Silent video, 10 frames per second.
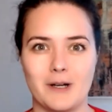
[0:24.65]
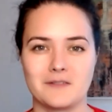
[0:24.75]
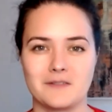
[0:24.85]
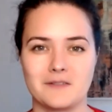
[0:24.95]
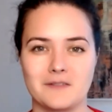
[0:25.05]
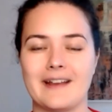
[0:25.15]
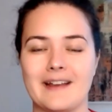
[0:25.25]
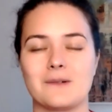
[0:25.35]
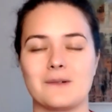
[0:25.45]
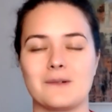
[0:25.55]
So I can
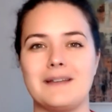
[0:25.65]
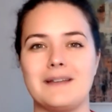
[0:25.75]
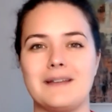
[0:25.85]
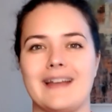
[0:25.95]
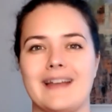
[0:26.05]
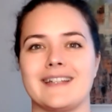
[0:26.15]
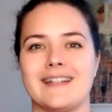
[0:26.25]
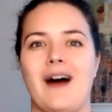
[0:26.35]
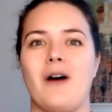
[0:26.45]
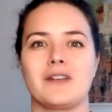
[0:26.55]
only imagine
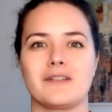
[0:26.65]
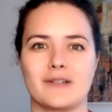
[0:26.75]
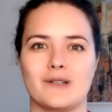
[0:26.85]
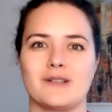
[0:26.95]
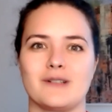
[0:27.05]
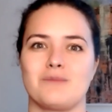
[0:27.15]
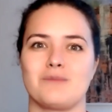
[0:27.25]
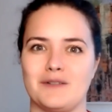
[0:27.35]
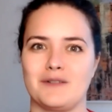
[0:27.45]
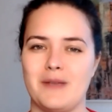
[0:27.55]
how difficult it
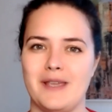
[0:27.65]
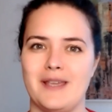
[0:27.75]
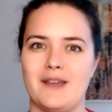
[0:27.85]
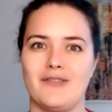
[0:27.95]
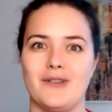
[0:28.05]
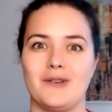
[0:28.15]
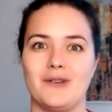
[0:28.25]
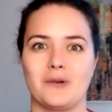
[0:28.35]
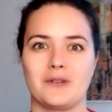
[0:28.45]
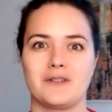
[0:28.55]
must be if you
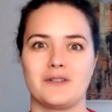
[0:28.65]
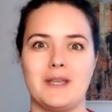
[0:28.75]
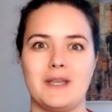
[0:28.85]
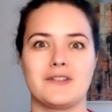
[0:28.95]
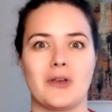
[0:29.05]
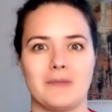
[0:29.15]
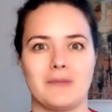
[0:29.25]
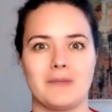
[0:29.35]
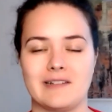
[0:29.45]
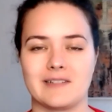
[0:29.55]
don't speak German
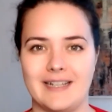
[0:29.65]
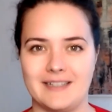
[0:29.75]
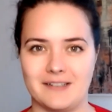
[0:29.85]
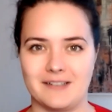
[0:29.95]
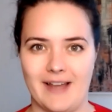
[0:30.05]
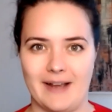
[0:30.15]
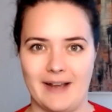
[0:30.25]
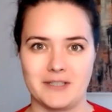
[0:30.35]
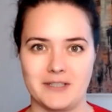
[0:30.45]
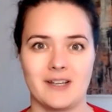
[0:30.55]
as a native language.